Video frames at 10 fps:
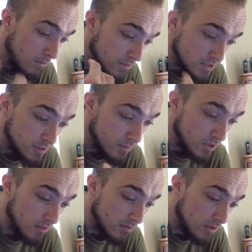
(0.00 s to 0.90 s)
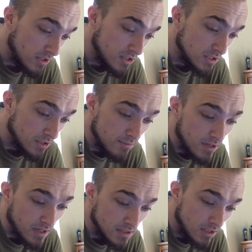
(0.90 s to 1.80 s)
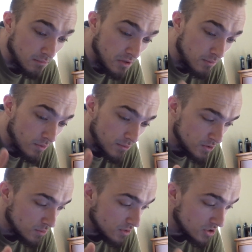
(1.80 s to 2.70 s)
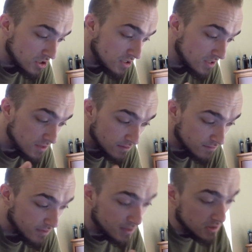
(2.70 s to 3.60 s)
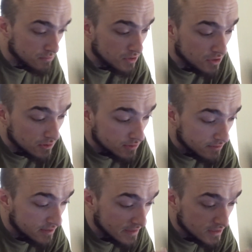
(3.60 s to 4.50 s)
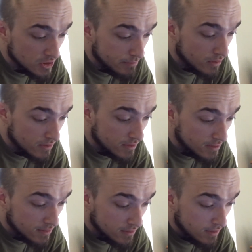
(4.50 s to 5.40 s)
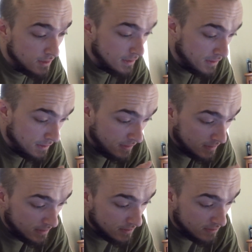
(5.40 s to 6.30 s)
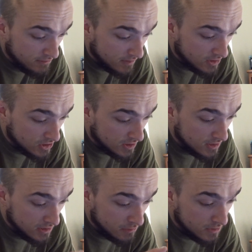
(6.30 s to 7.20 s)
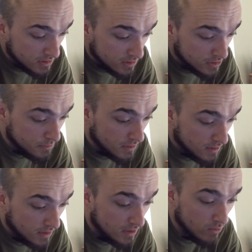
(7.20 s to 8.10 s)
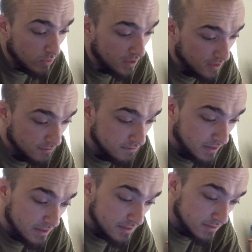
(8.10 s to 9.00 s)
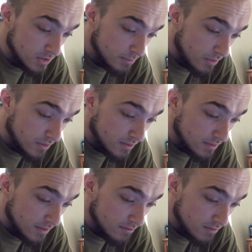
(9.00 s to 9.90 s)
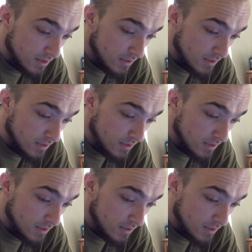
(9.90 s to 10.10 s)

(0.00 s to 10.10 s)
the spark of a relationship dies down, people always want to cheat and find someone new to find that spark again. And I find cheating to be such a pathetic way of finding a spark in life.